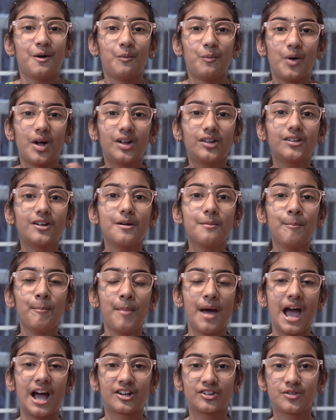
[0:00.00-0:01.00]
Welcome
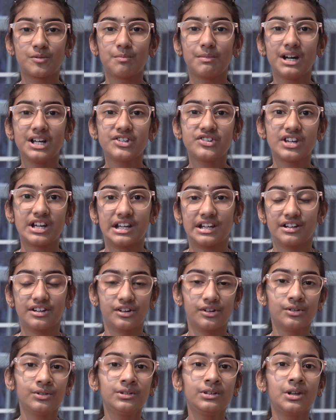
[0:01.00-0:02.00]
back to my
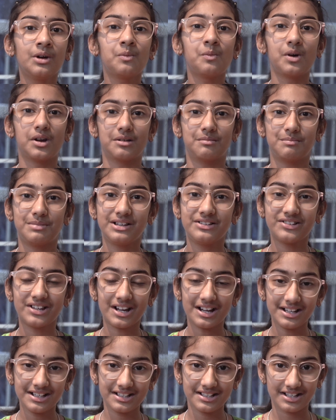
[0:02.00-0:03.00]
channel, The Wannabe
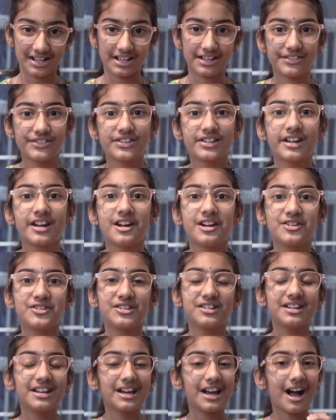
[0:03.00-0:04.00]
Scientist.
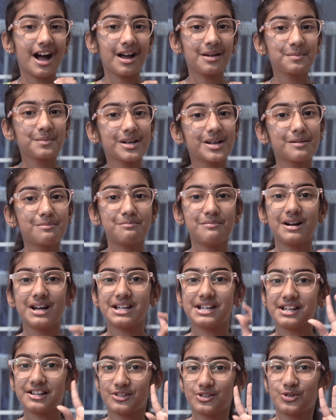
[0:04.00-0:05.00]
Today I'm
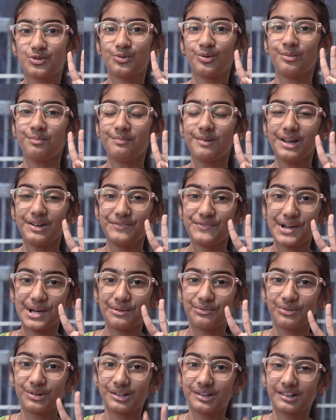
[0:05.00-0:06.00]
combining two of my
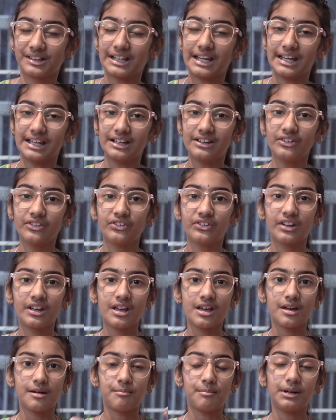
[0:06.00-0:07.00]
favorite things,
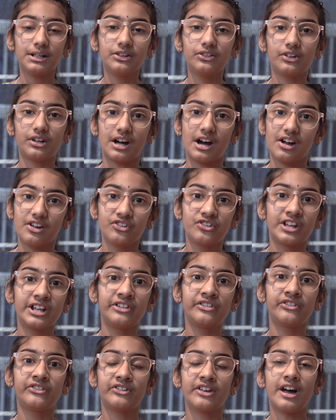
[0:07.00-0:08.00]
mantras
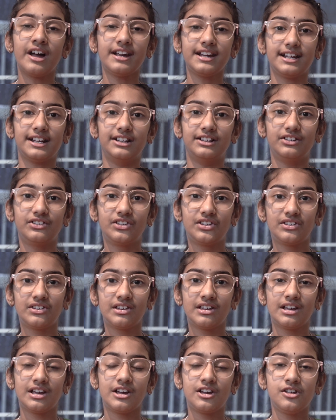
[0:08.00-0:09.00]
and science.
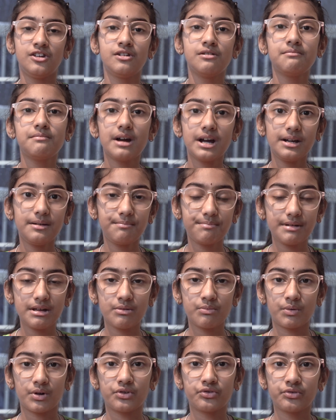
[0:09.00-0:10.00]
You might be
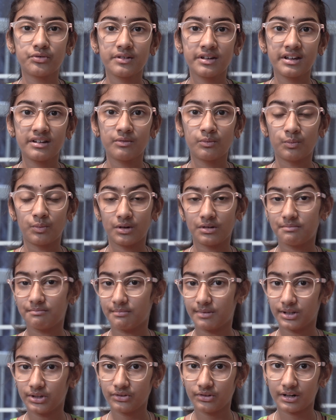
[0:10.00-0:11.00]
wondering what
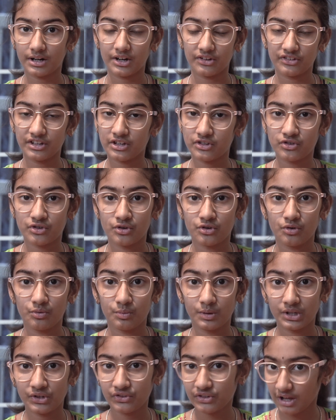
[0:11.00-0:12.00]
mantras has to do
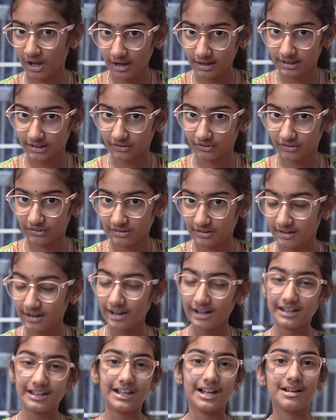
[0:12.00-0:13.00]
with science.
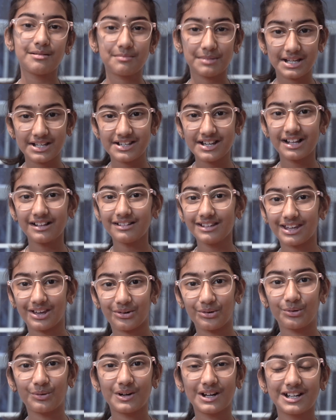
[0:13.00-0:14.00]
Let me tell
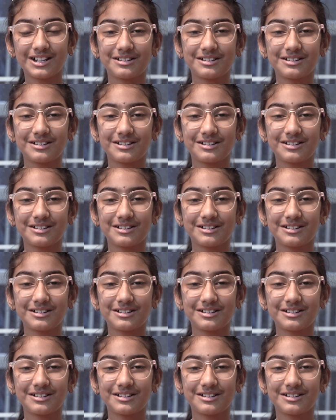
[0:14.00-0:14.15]
you.